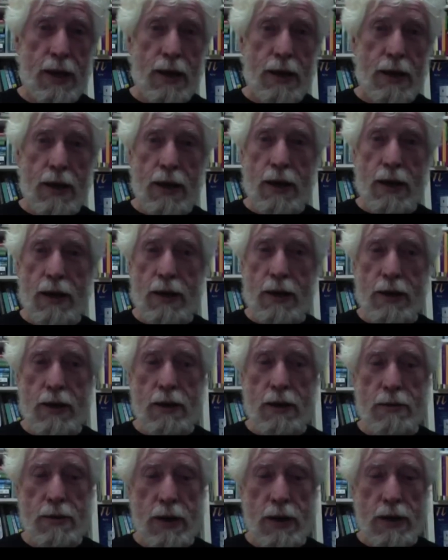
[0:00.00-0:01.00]
yeah,
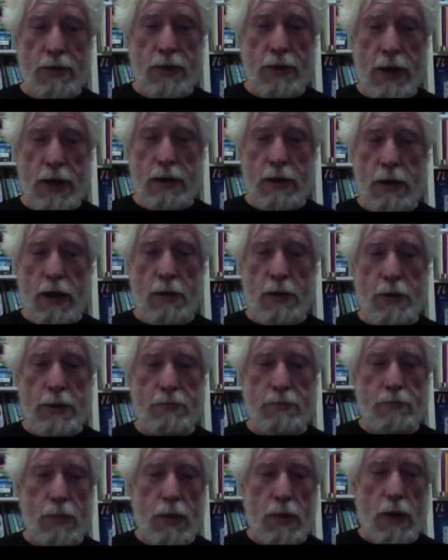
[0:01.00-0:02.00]

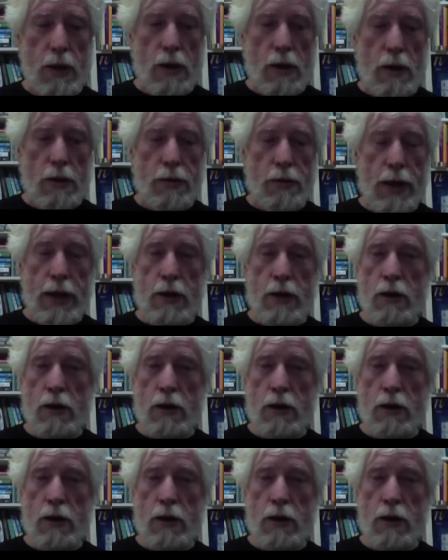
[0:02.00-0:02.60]
that